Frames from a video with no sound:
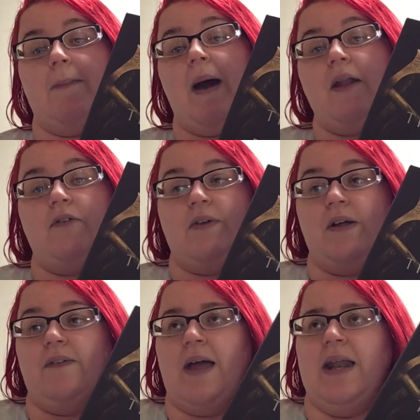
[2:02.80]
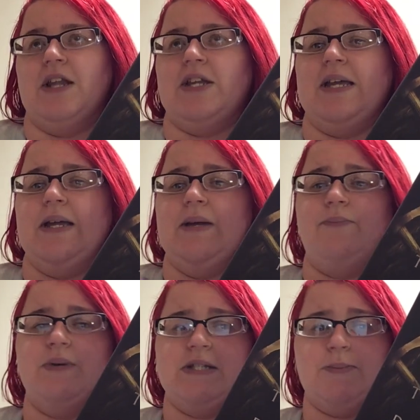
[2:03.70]
on the battlefield and he
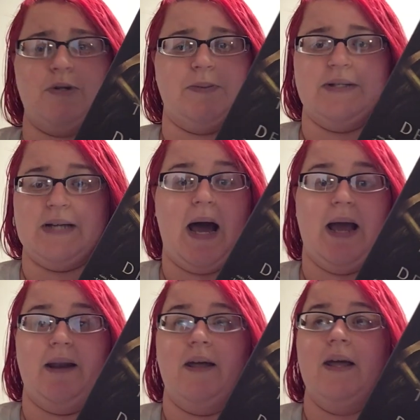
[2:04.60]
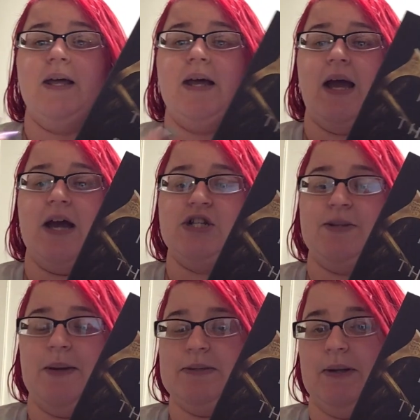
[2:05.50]
was supposedly died. And
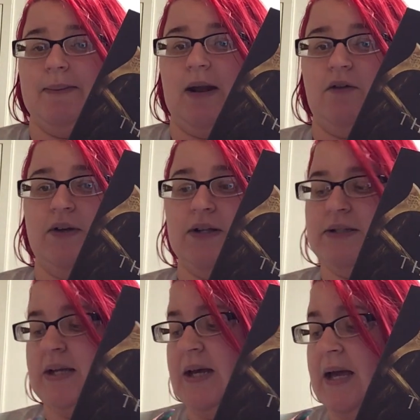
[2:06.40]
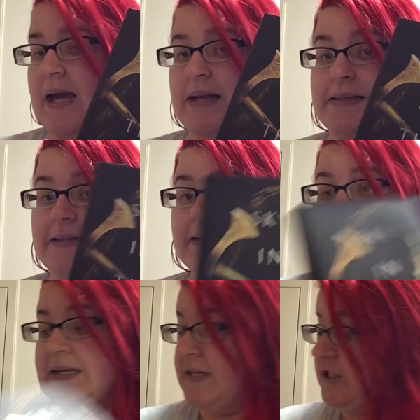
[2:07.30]
she meets him on the battlefield. And
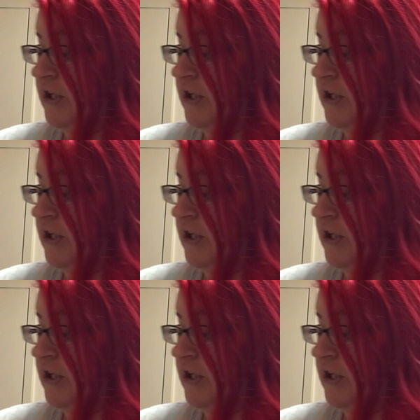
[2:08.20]
it's